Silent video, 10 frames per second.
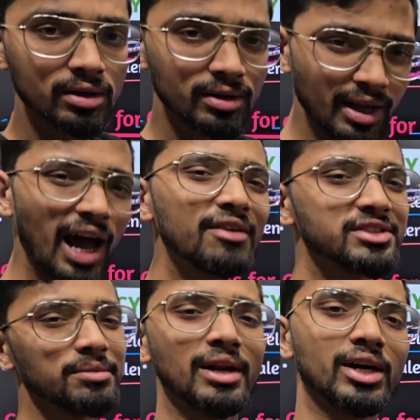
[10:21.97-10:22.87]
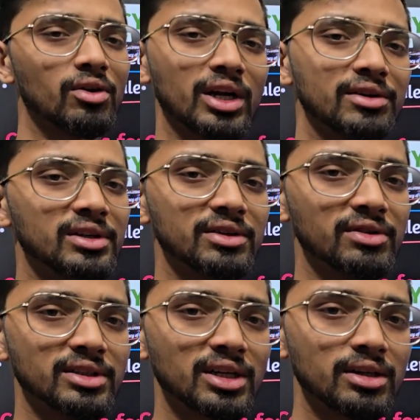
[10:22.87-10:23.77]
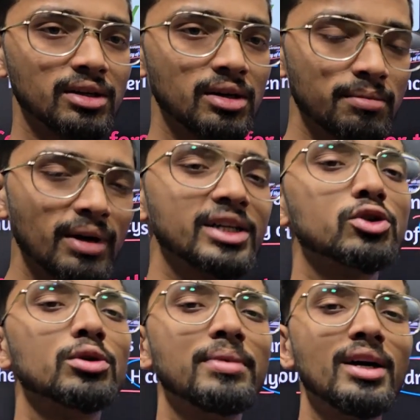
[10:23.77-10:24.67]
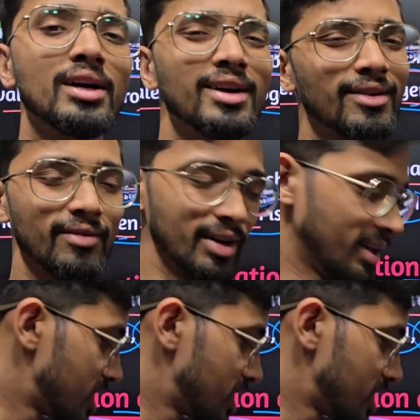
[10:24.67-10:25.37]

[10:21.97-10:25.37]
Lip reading: they have some electronegativity difference, right? But it should be very